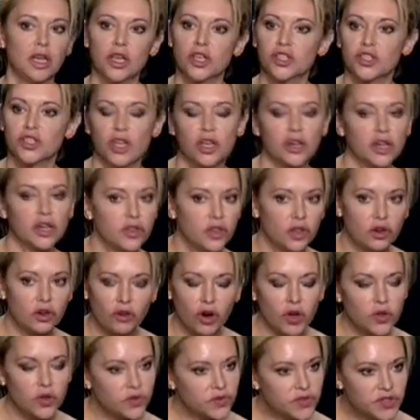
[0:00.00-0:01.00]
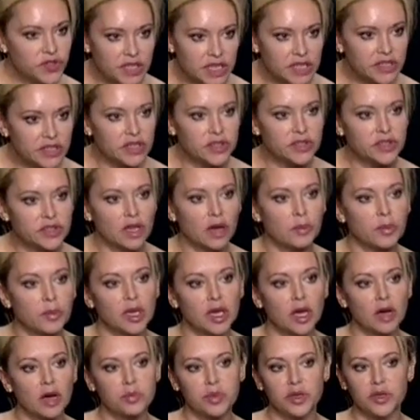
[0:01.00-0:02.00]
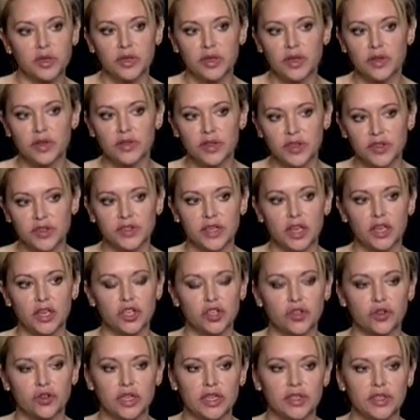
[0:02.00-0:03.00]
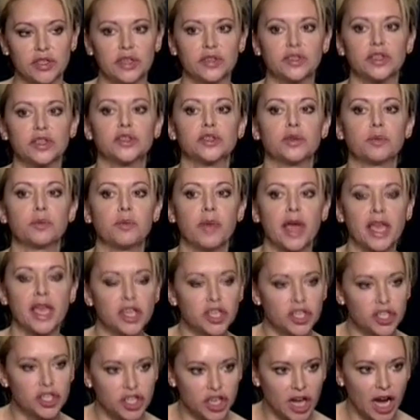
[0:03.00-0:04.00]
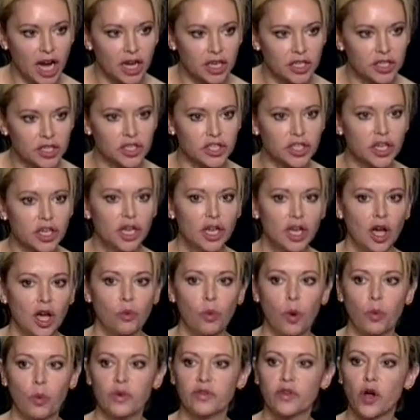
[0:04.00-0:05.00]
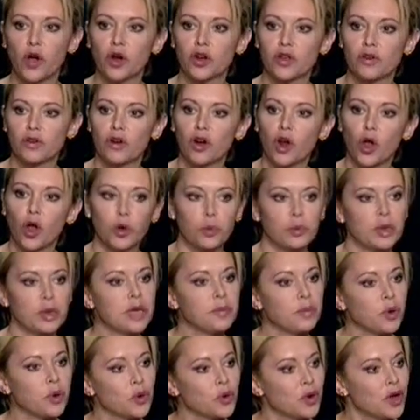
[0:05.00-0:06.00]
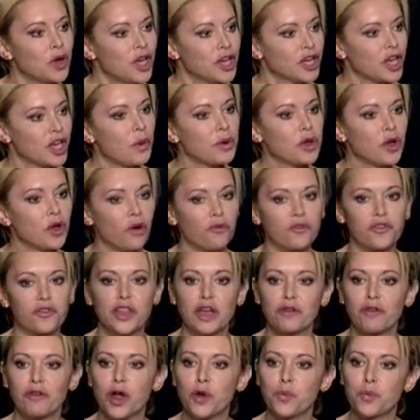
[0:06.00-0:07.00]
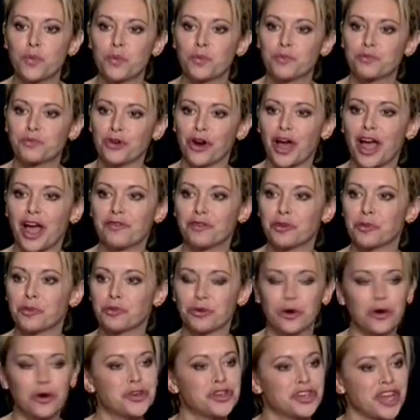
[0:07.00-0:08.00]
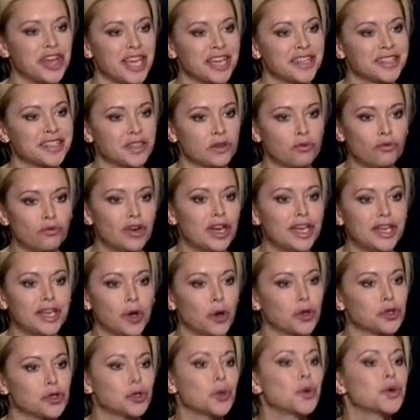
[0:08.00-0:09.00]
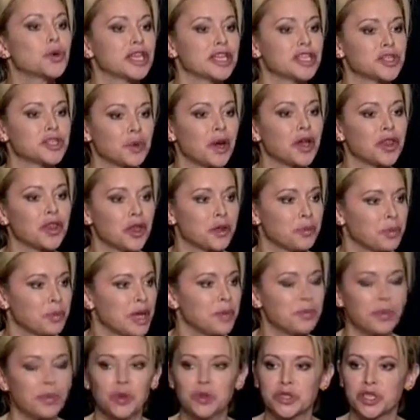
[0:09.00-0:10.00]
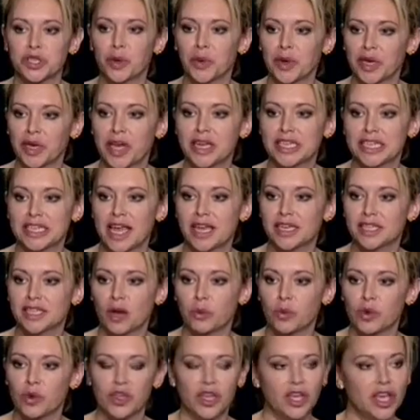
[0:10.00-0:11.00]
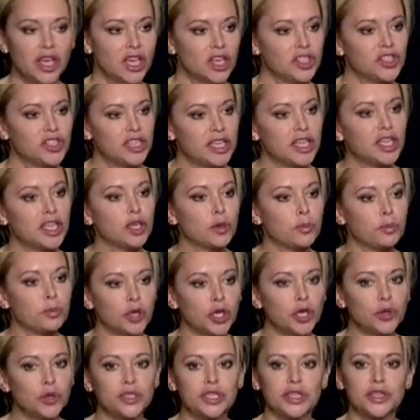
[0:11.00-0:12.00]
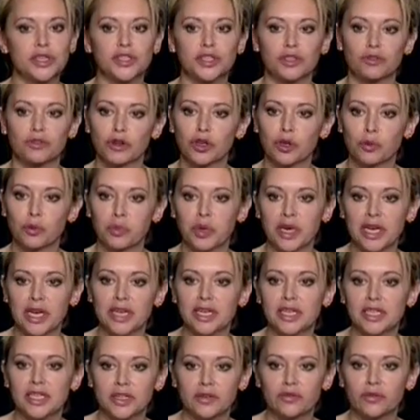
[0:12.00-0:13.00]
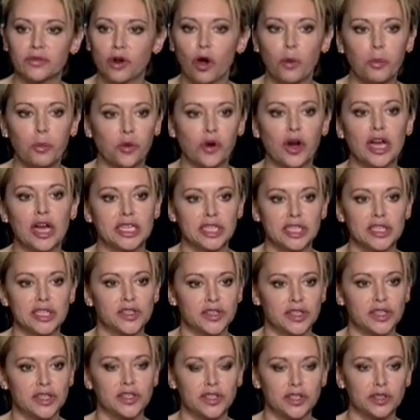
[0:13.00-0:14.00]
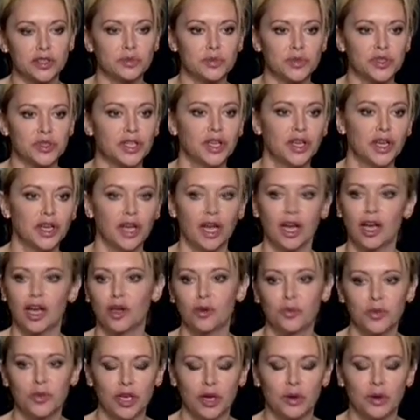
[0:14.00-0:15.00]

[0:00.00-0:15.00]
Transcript: certainly the growth of cities coming up in this century is a major challenge. And what we've got are a lot of people going off on their own private projects and really not talking to other people. So we're going to end up with city computers that are completely different operating systems, you know,